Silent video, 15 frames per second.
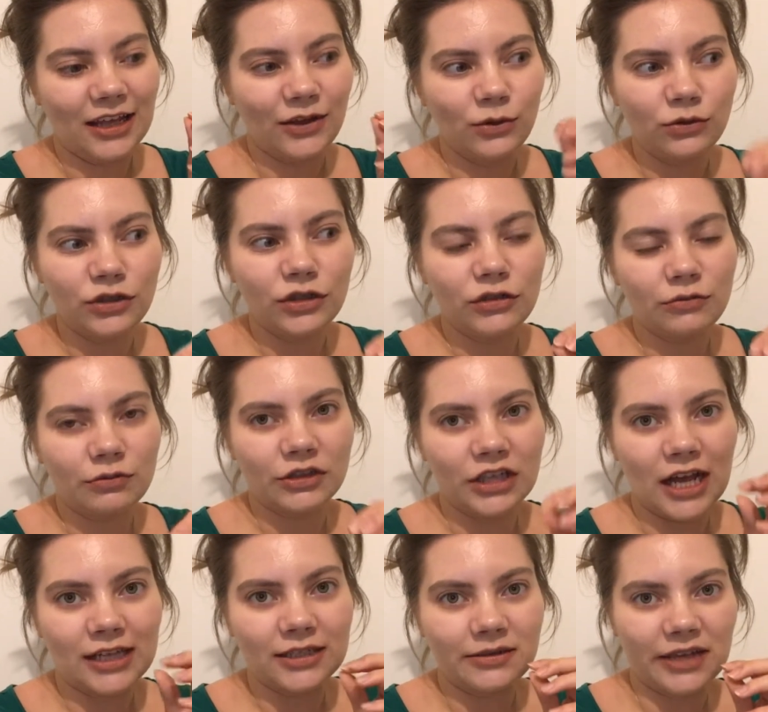your toothbrush
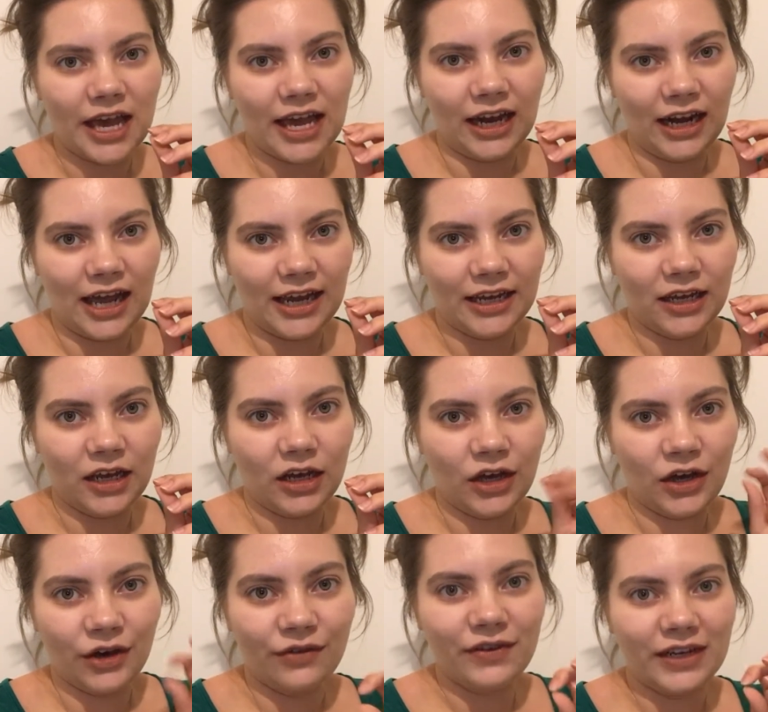ends up getting like
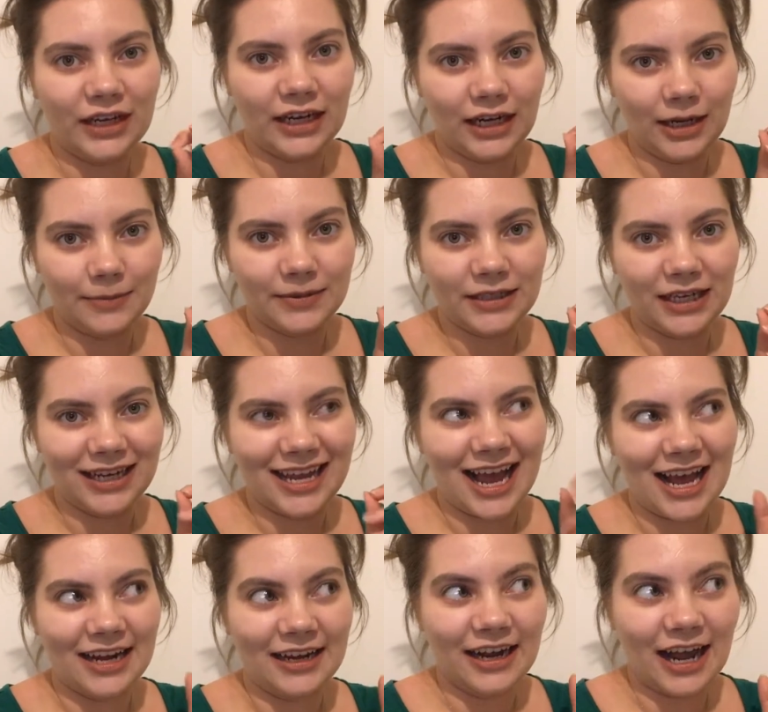covered in lipstick,
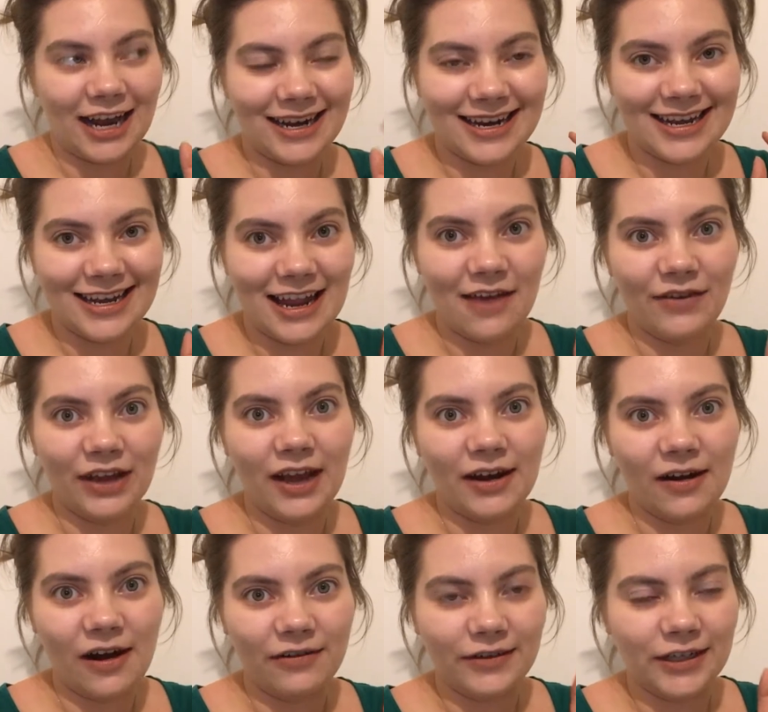and I can never
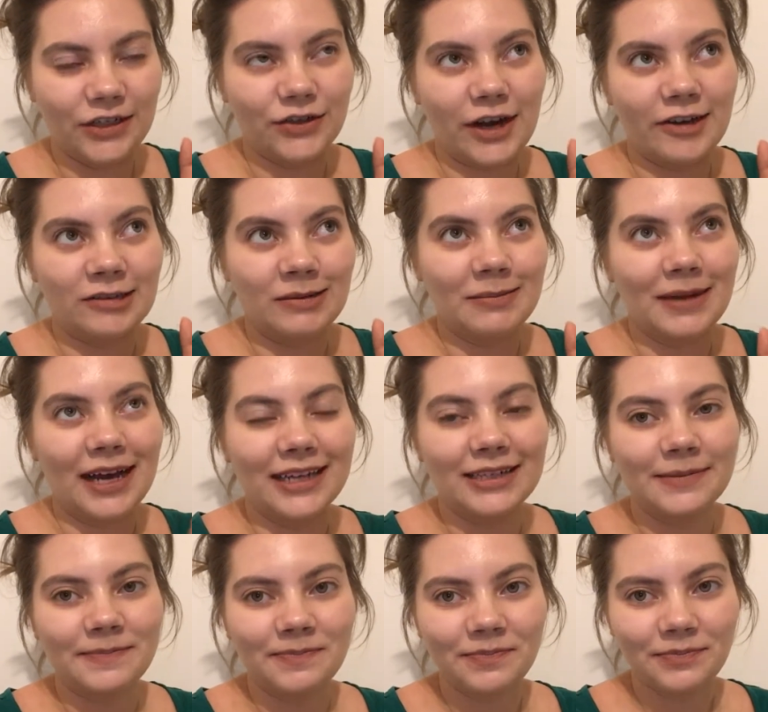get it off, and it drives me
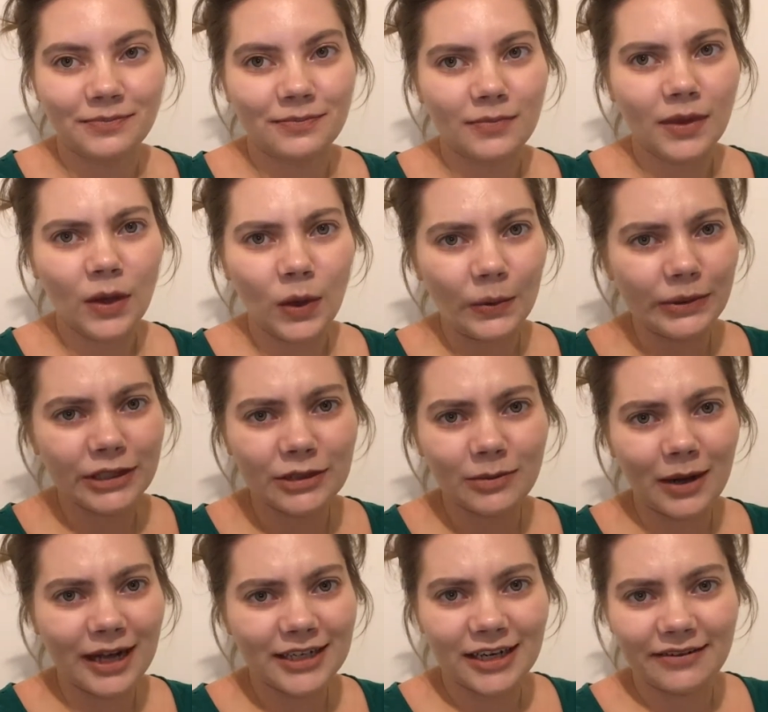mad. Which
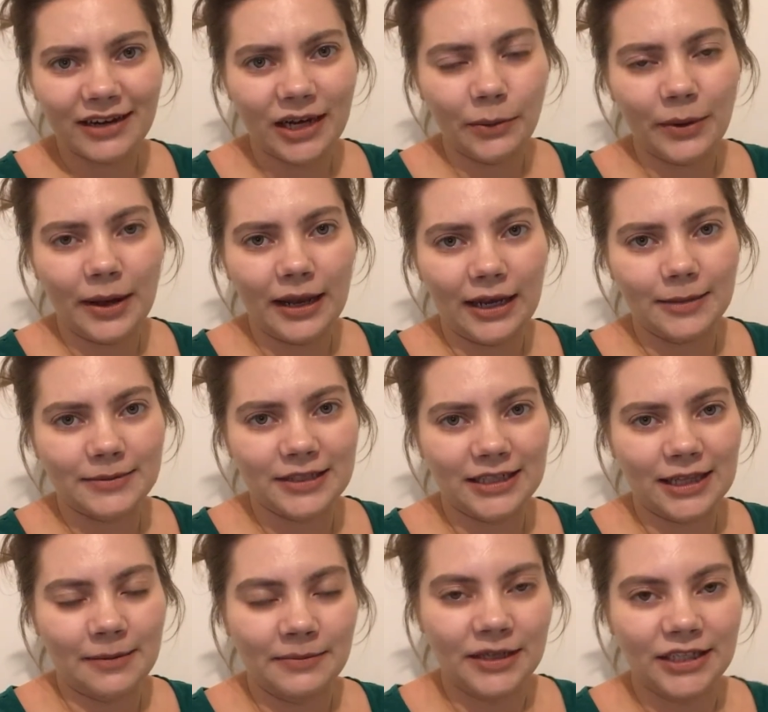is why I don't really wear
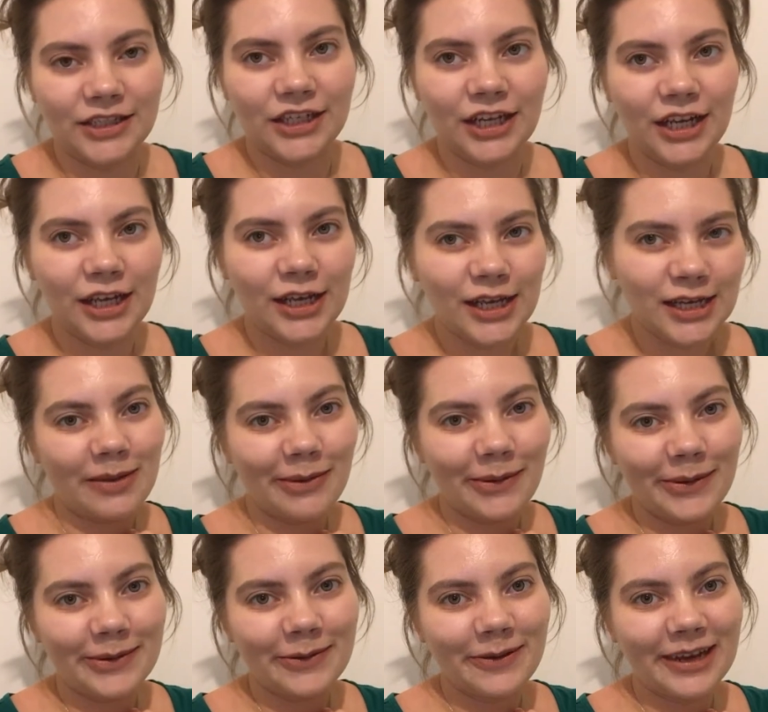lipstick that much. So I
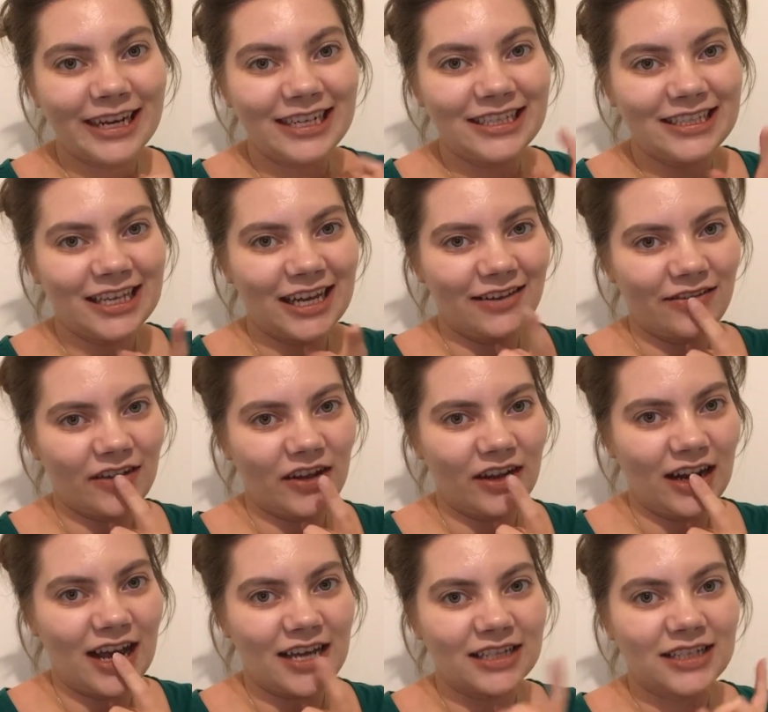thought I would quickly see if
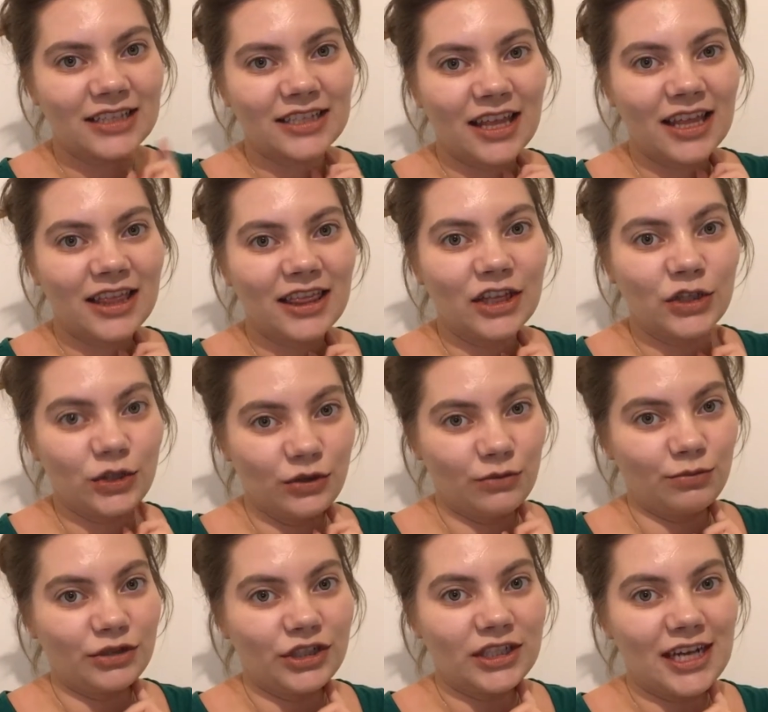it'll last the
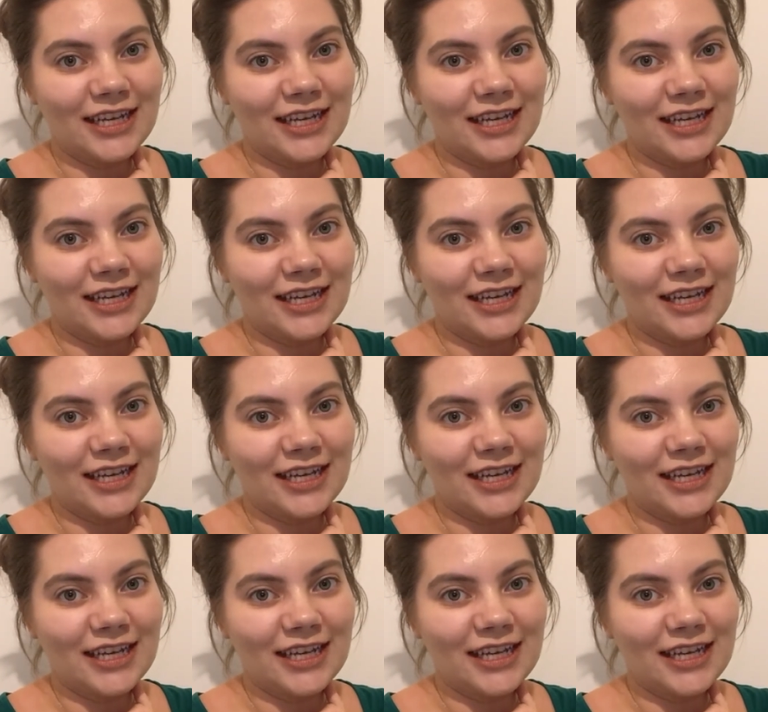toothbrush